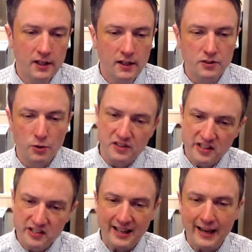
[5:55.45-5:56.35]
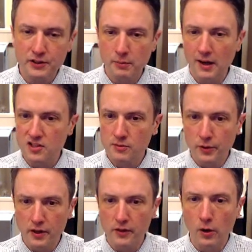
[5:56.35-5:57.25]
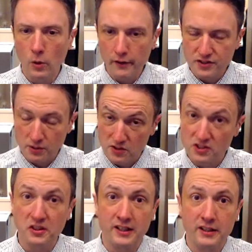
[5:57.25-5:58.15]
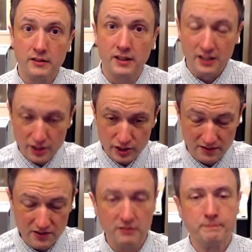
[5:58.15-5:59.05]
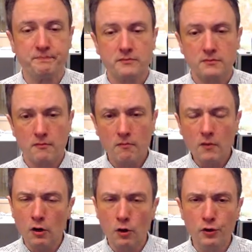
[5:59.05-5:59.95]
Don't discount the possibility, though, of some slick conditions early